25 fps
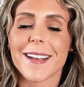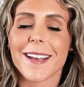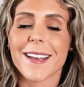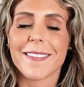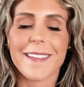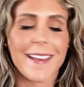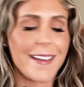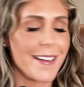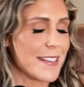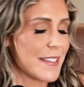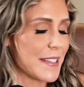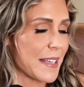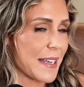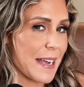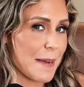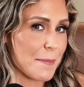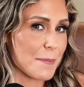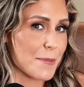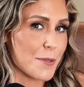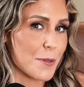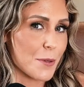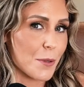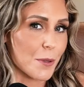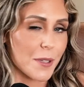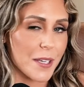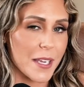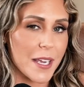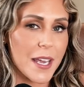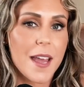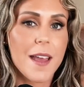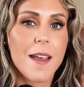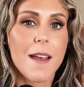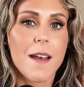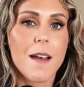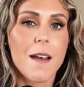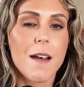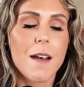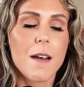and that is absolutely
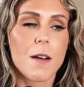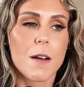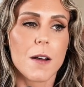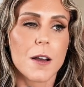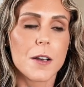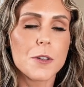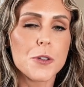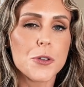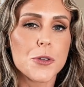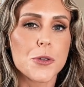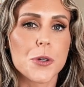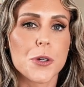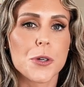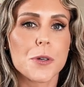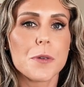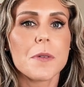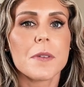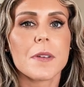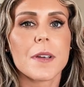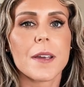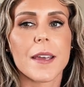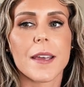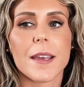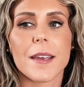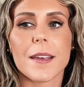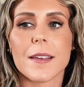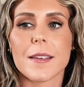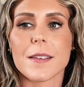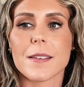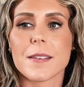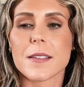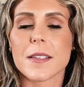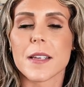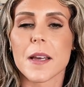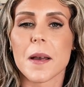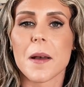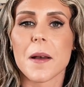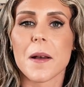untrue.
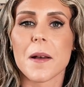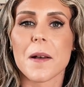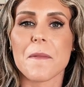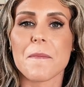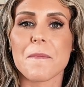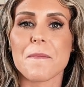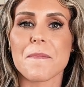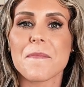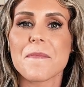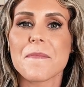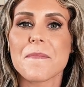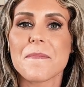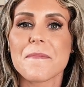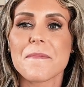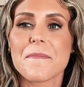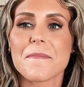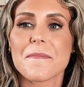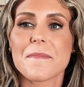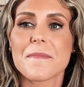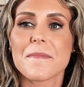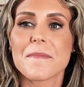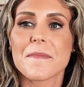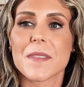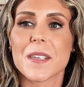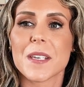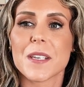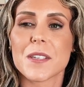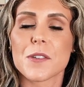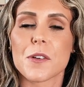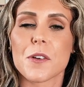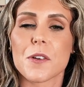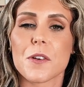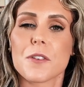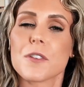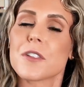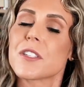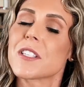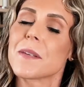And um, these
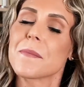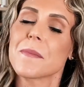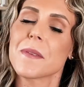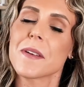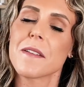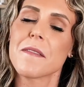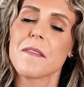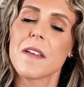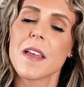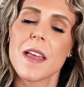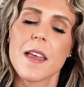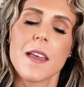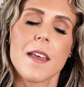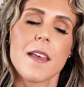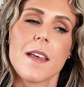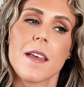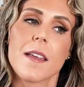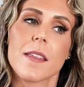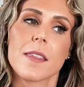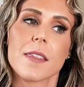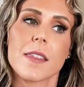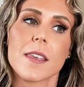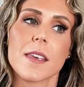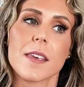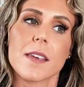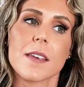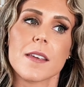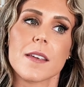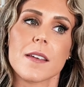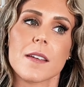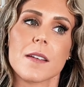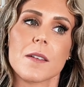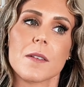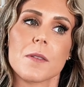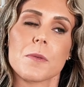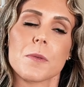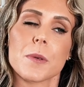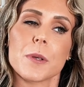are some of
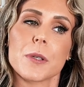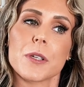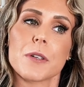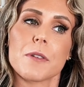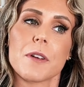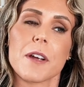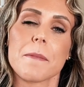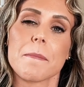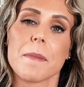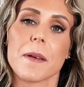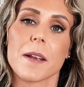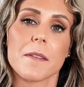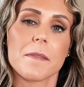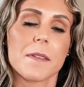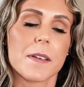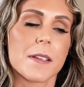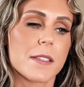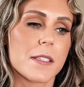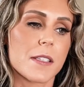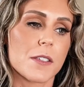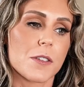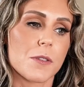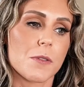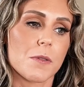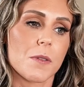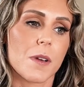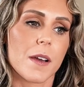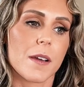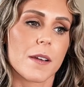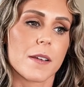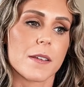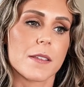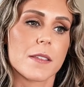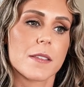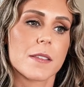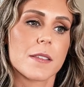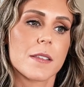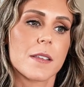the really great benefits that you
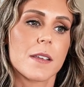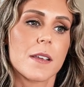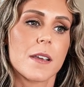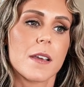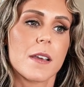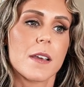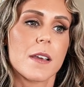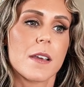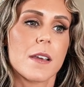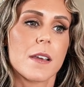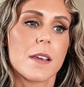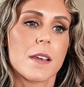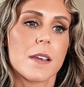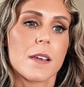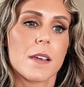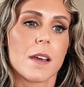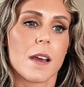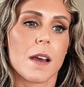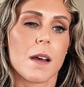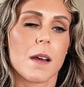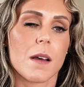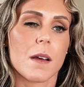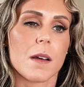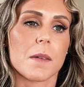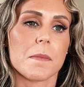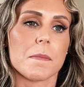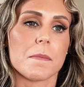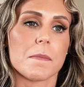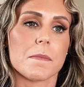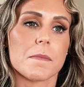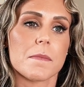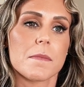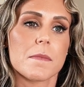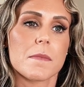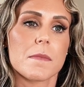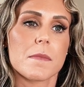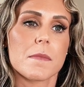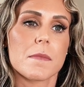guys
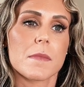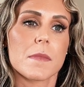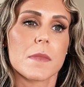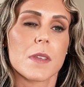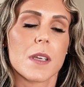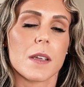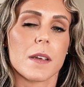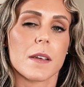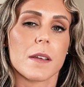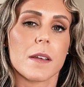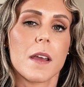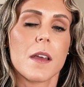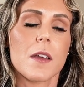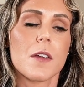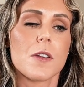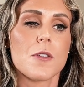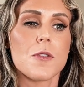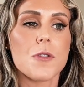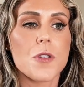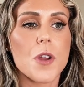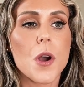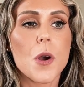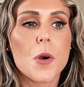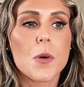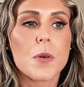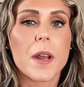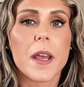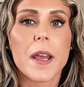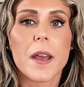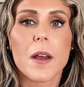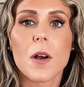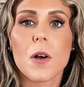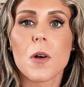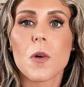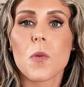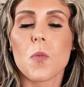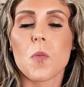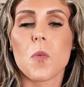um, can know
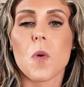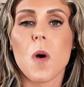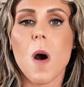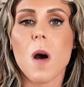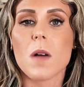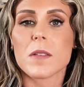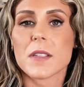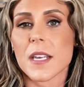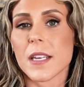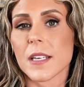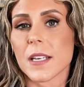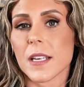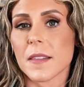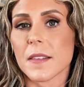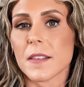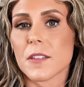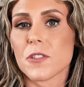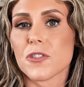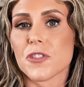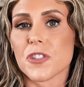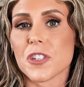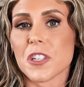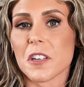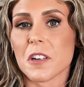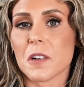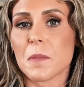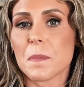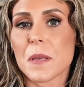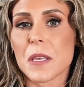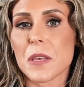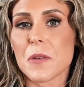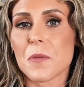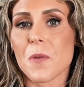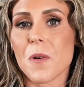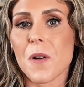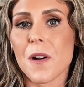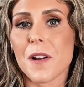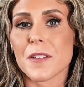now while taking this G L P
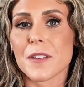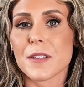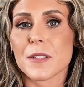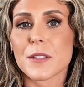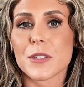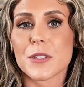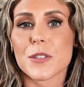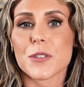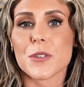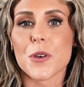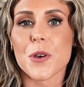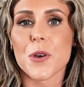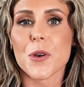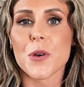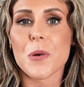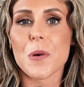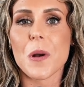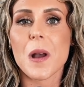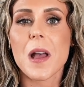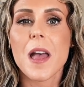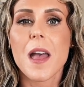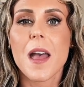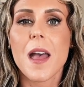one. So